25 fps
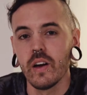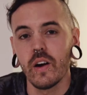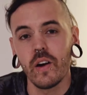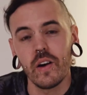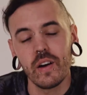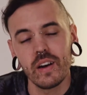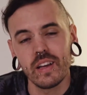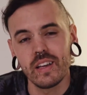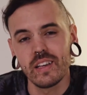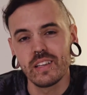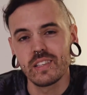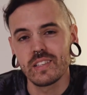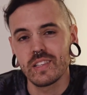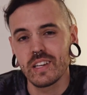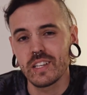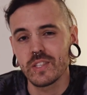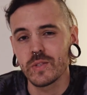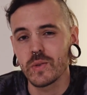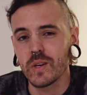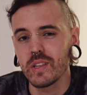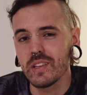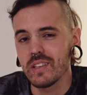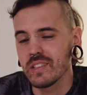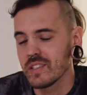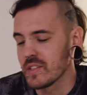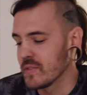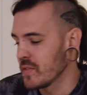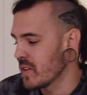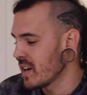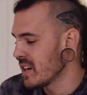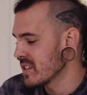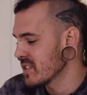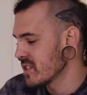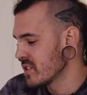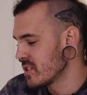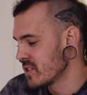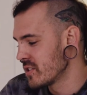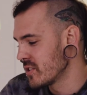Alrighty, so that's why this
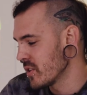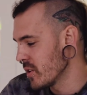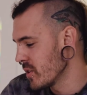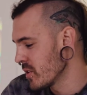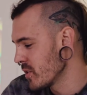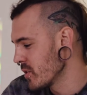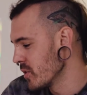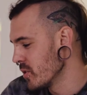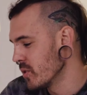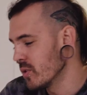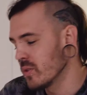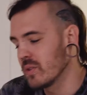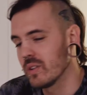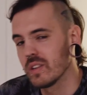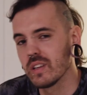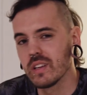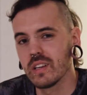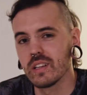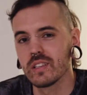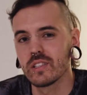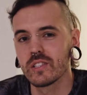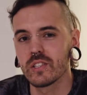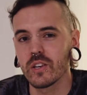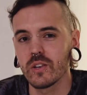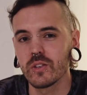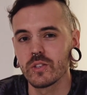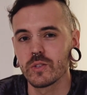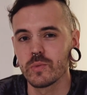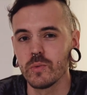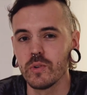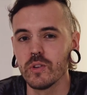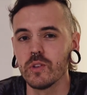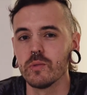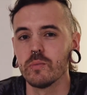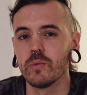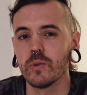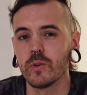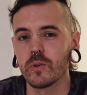device is so cool. It's so
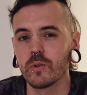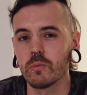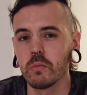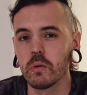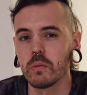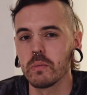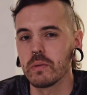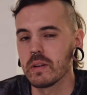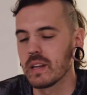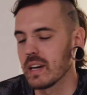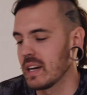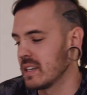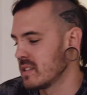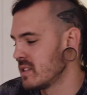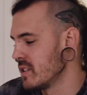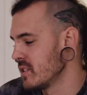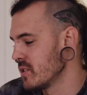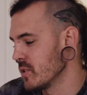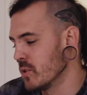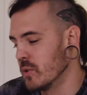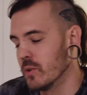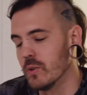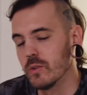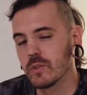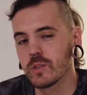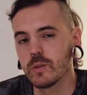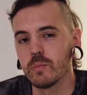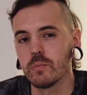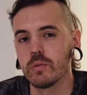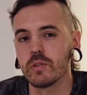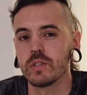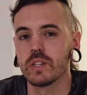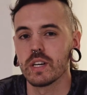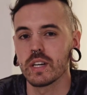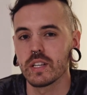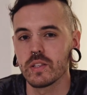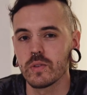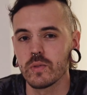small and portable, but it has this awesome
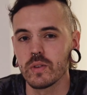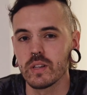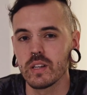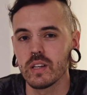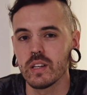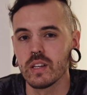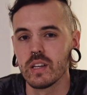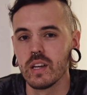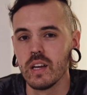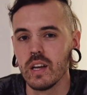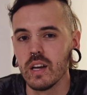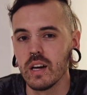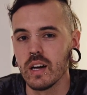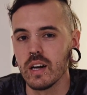projector in it.